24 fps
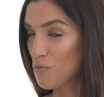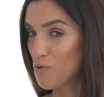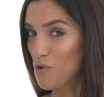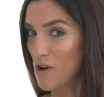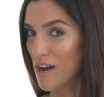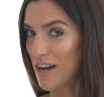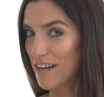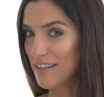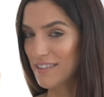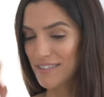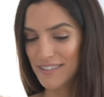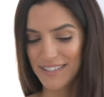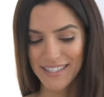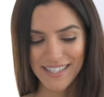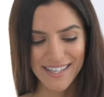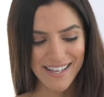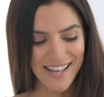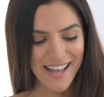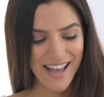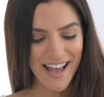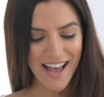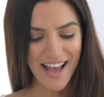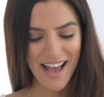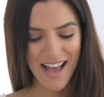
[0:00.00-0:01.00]
moi,
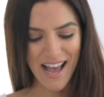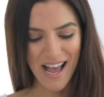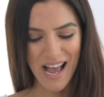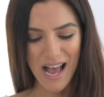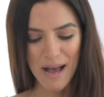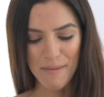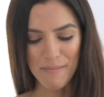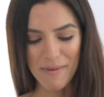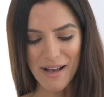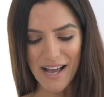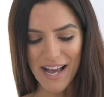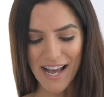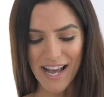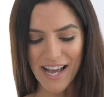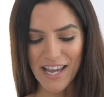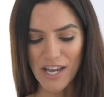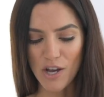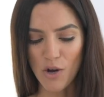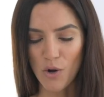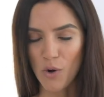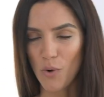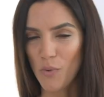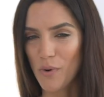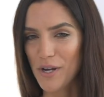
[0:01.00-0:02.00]

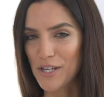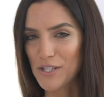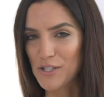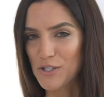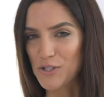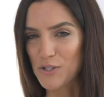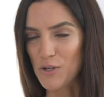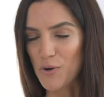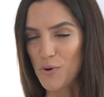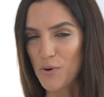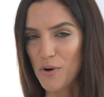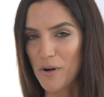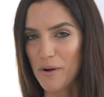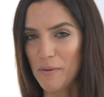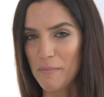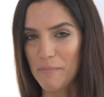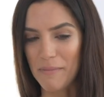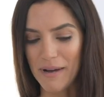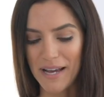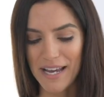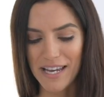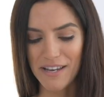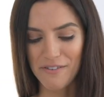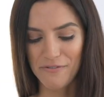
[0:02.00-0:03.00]
I always soak
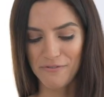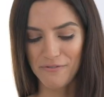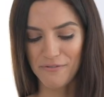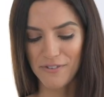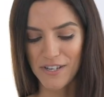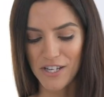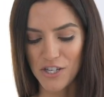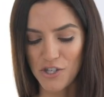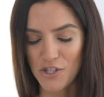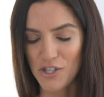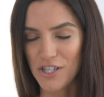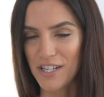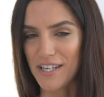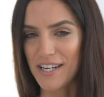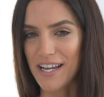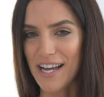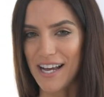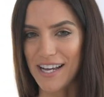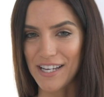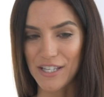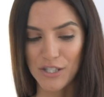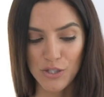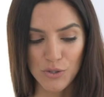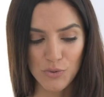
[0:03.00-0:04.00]
my fish in
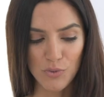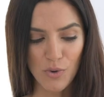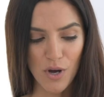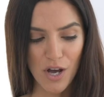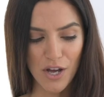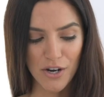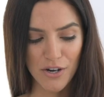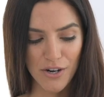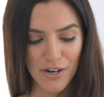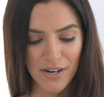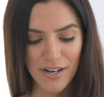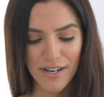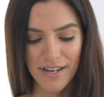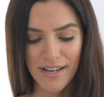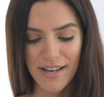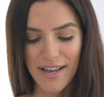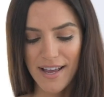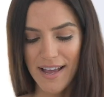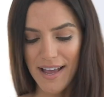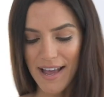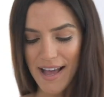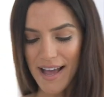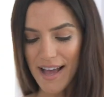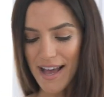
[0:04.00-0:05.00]
ice water.
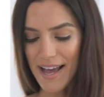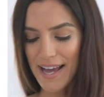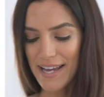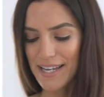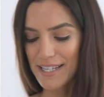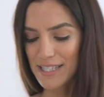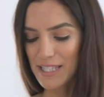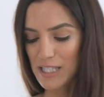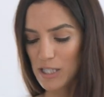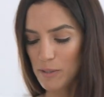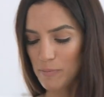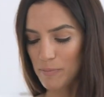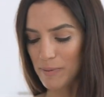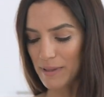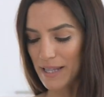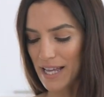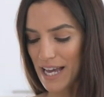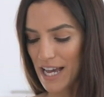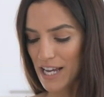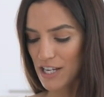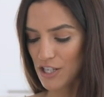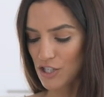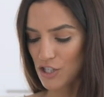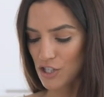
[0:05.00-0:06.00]
I
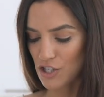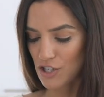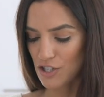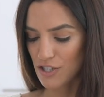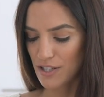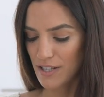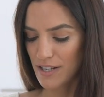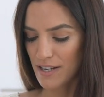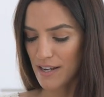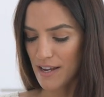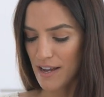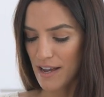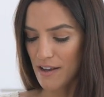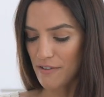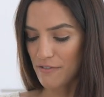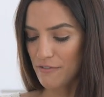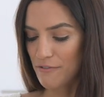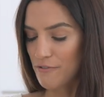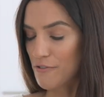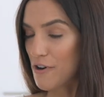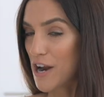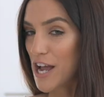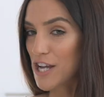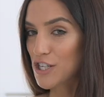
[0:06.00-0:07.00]
splash
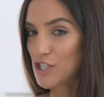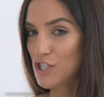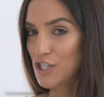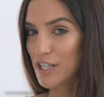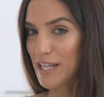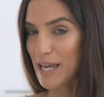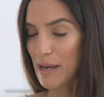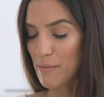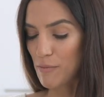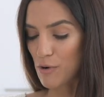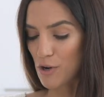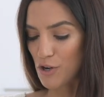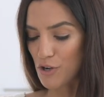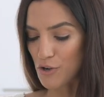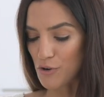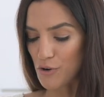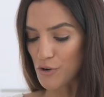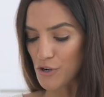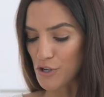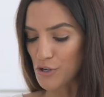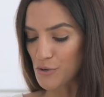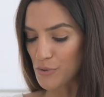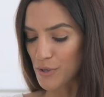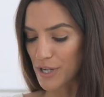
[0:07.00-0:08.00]
fresh lemon
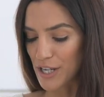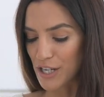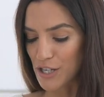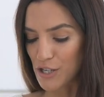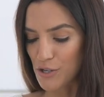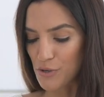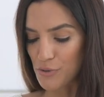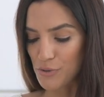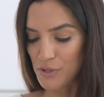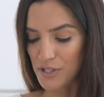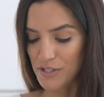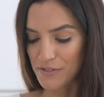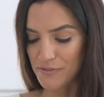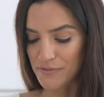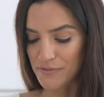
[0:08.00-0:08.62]
or you can use